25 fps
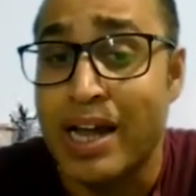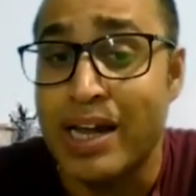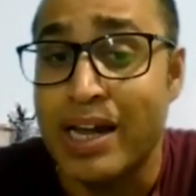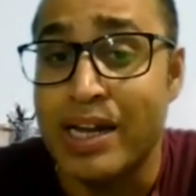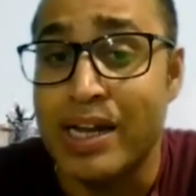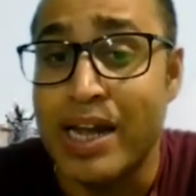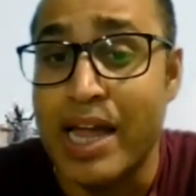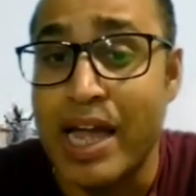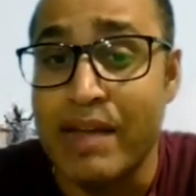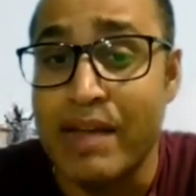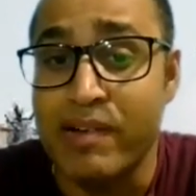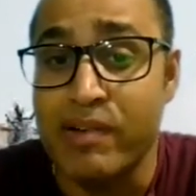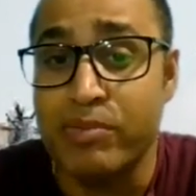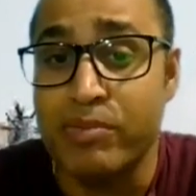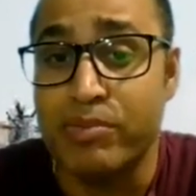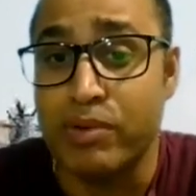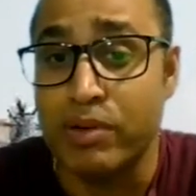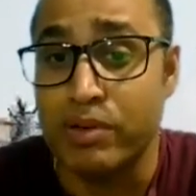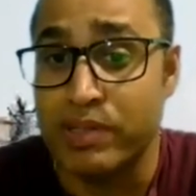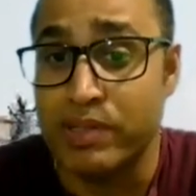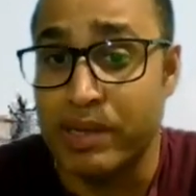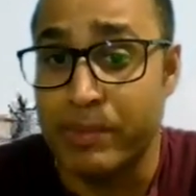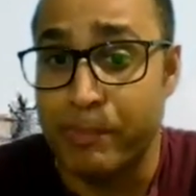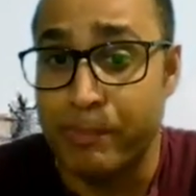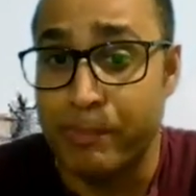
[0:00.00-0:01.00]
liable
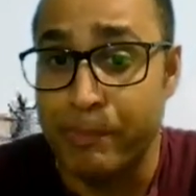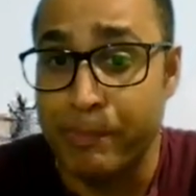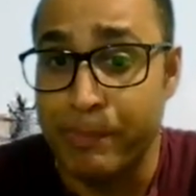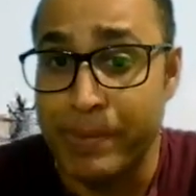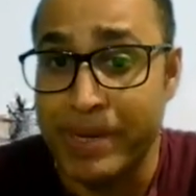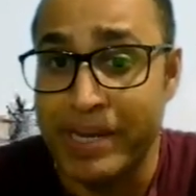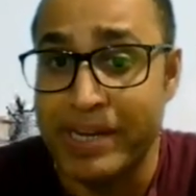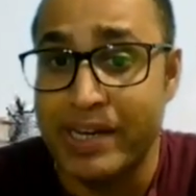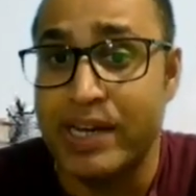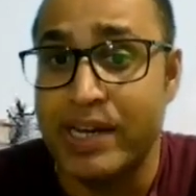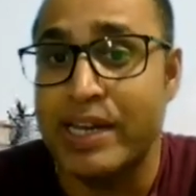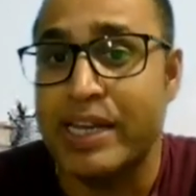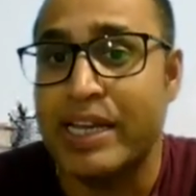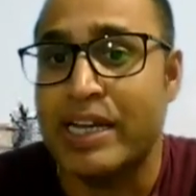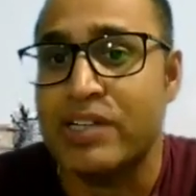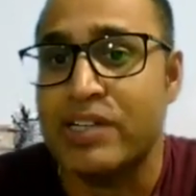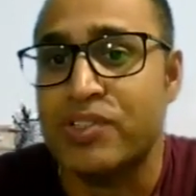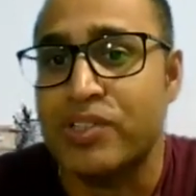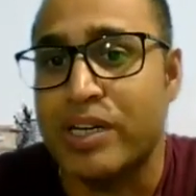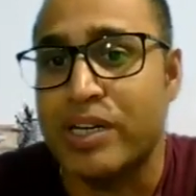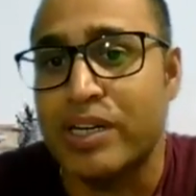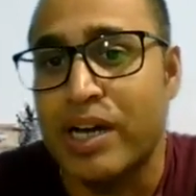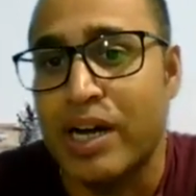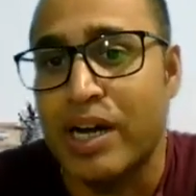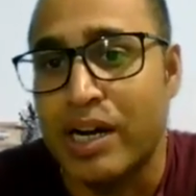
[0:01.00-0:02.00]
for the penal
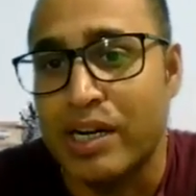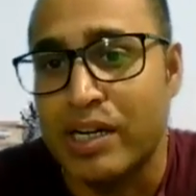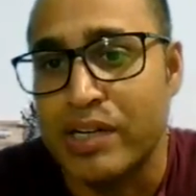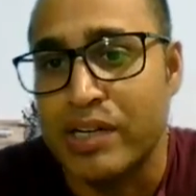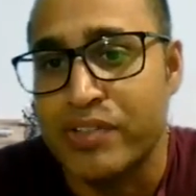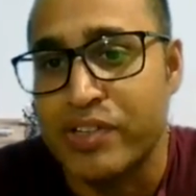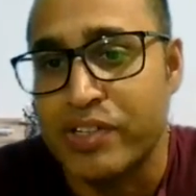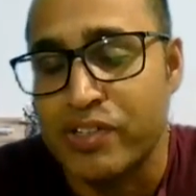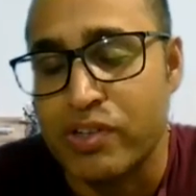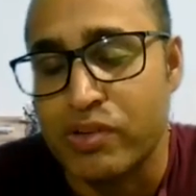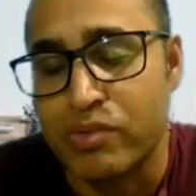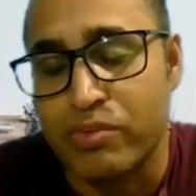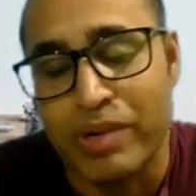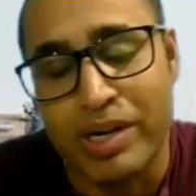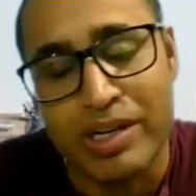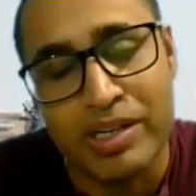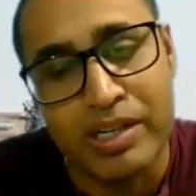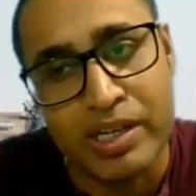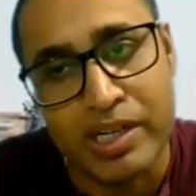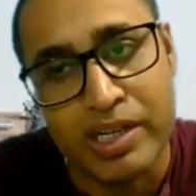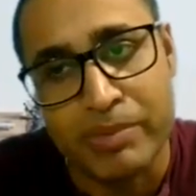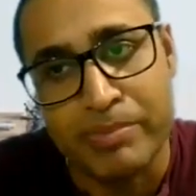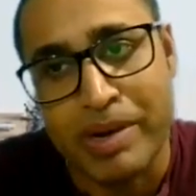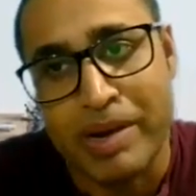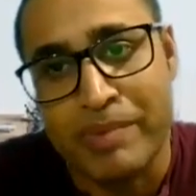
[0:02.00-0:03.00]
action under section
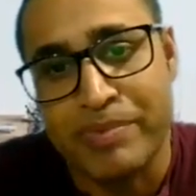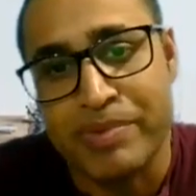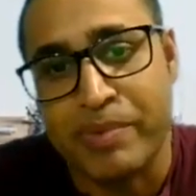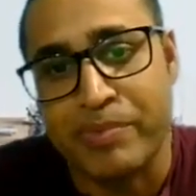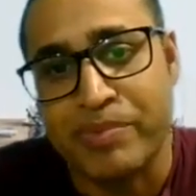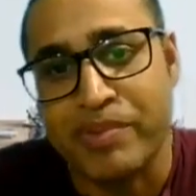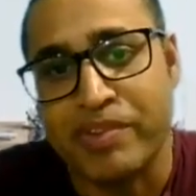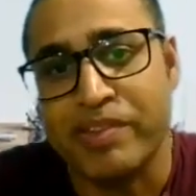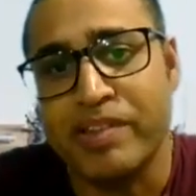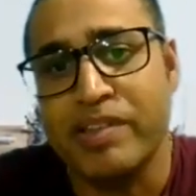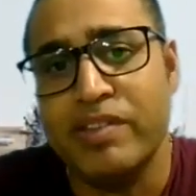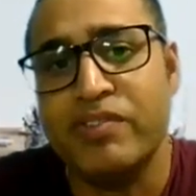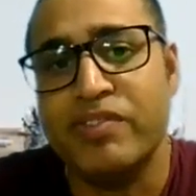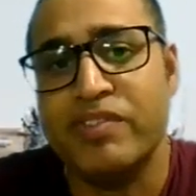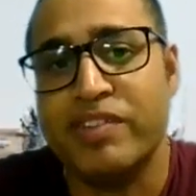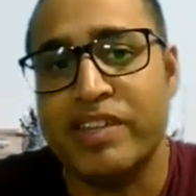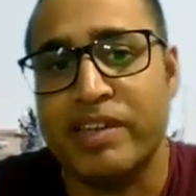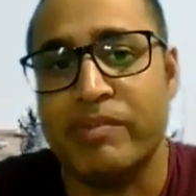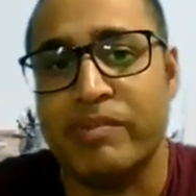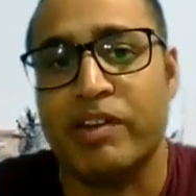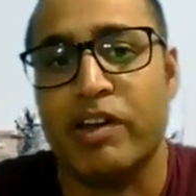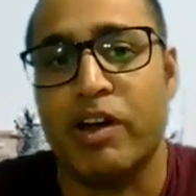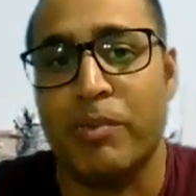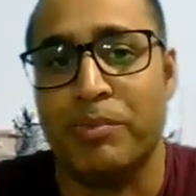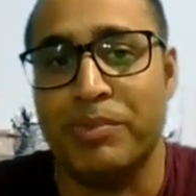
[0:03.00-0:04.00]
135 subsection
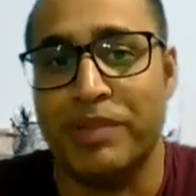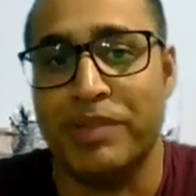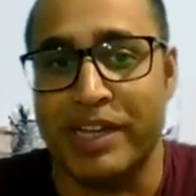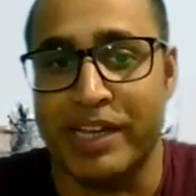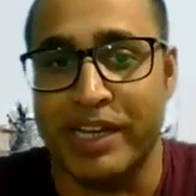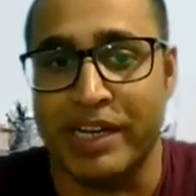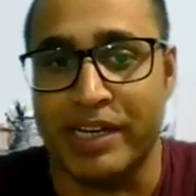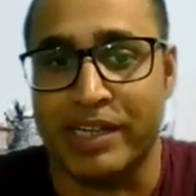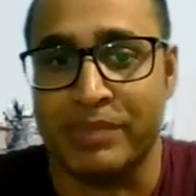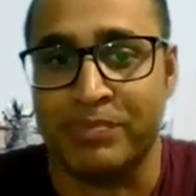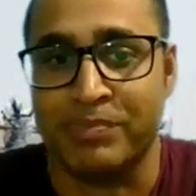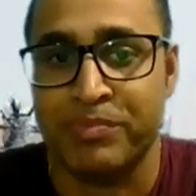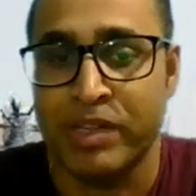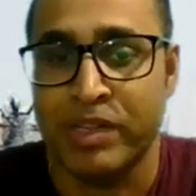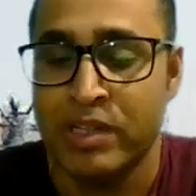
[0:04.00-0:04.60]
7 of the Act.